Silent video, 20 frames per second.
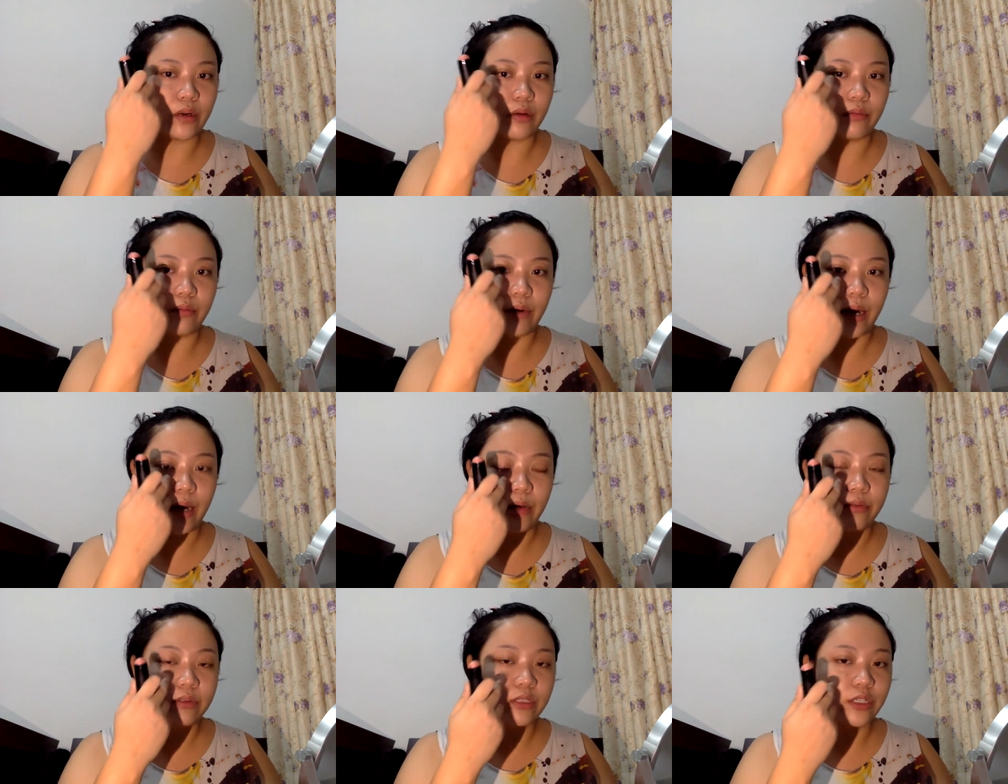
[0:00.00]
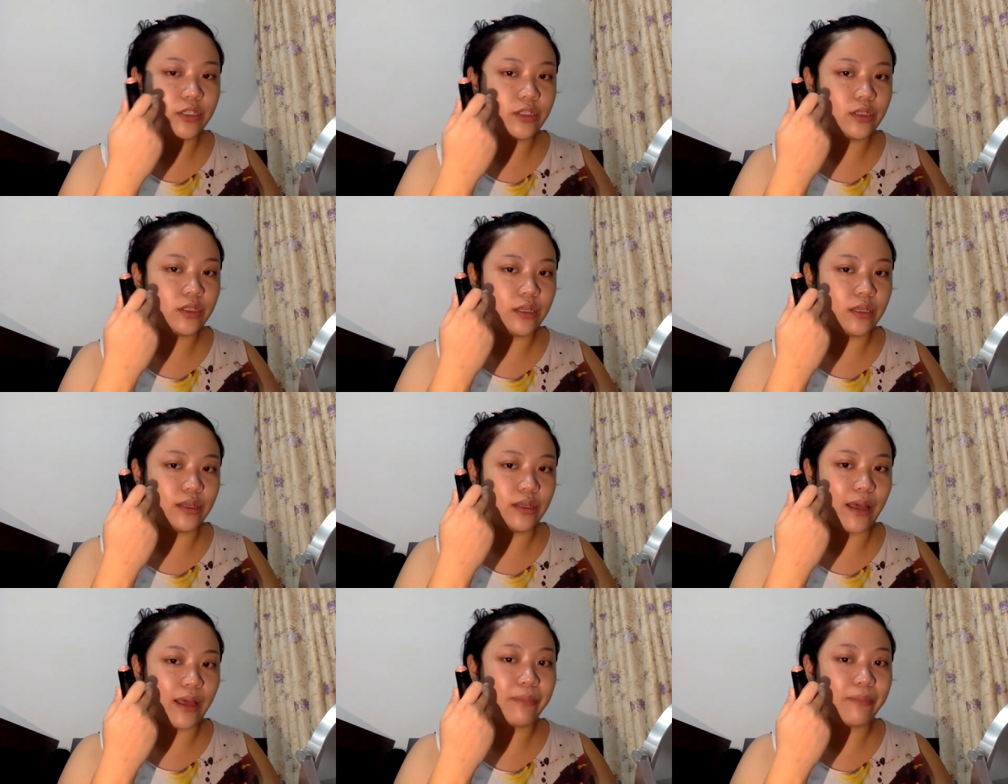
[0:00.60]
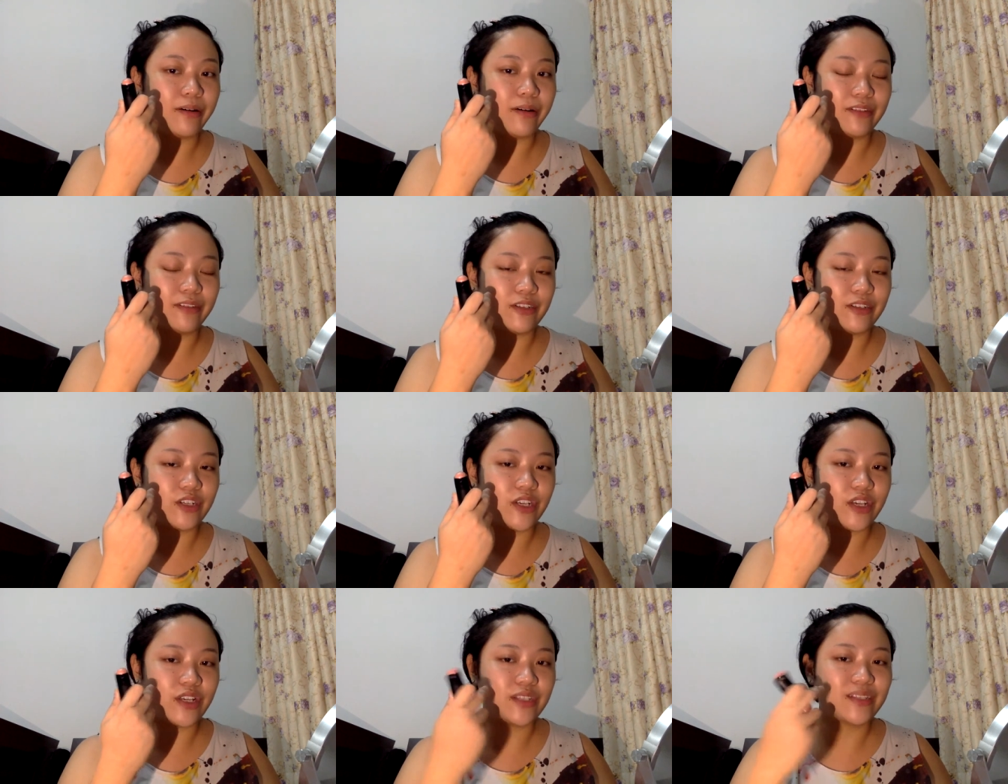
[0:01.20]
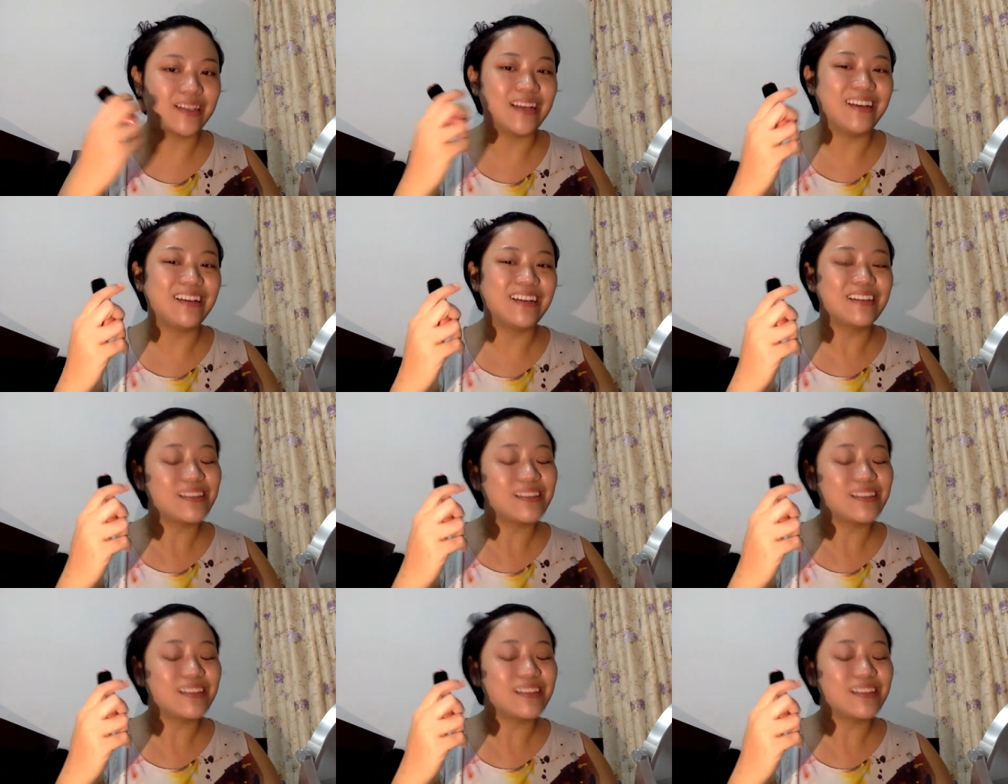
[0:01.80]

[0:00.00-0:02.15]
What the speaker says: around the apple of the cheeks.